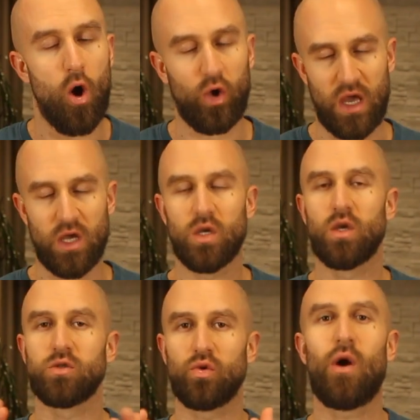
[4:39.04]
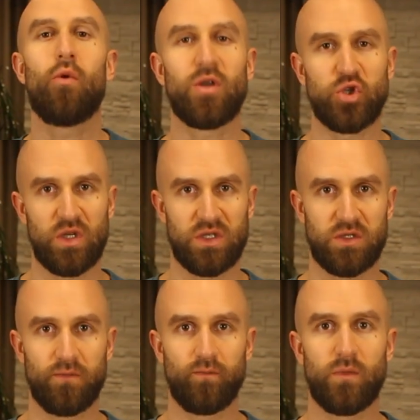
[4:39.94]
Okay, so now imagine this.
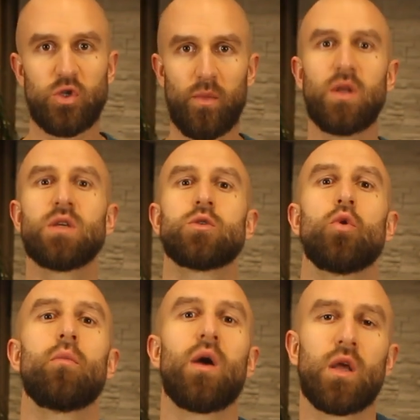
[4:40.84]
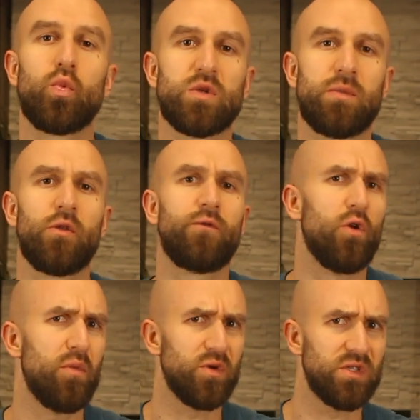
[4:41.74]
The Japanese stock market was about
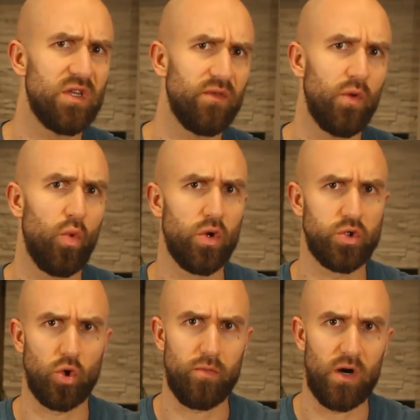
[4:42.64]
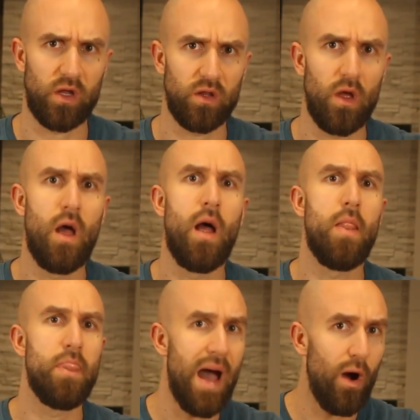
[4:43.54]
40% of the world stock market.
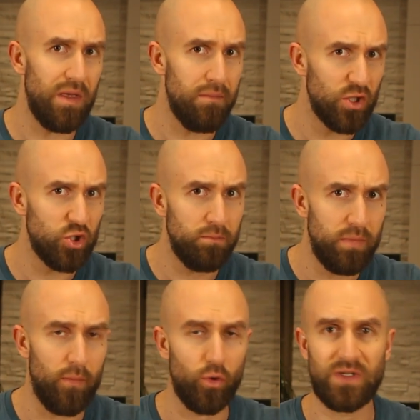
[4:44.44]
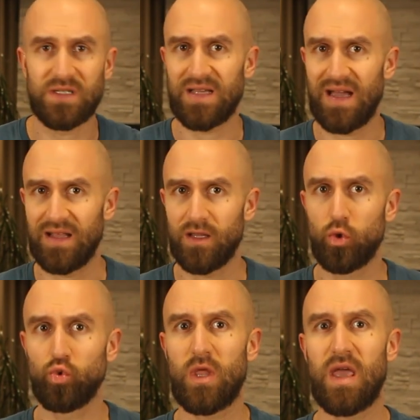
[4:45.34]
Now imagine people decided
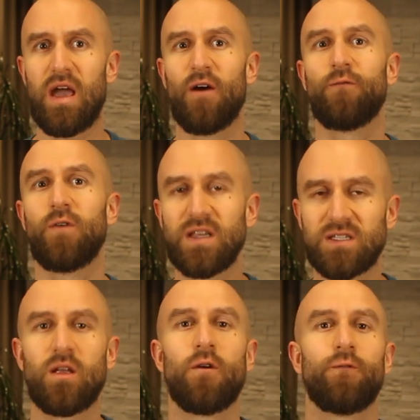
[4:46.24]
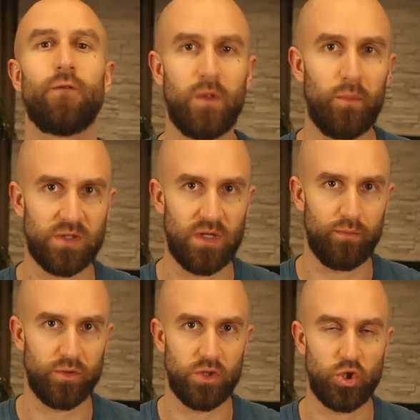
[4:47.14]
to take a fixed 50%
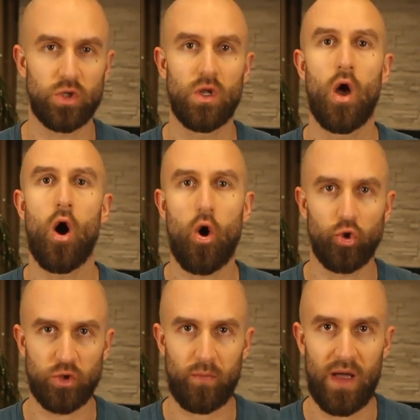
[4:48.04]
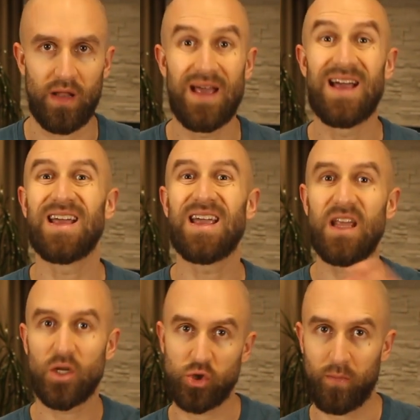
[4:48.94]
position on Japan
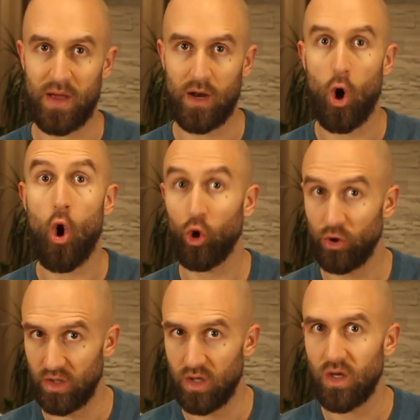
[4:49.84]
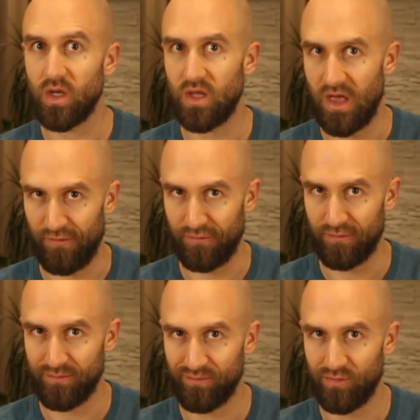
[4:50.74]
in a Japan-only ETF.
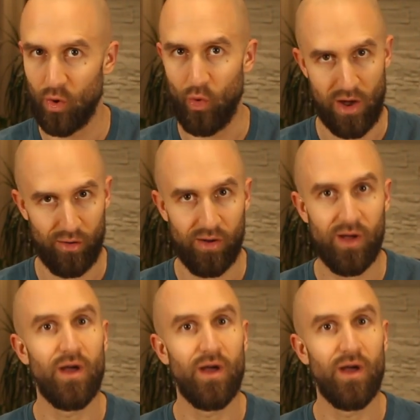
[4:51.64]
Well,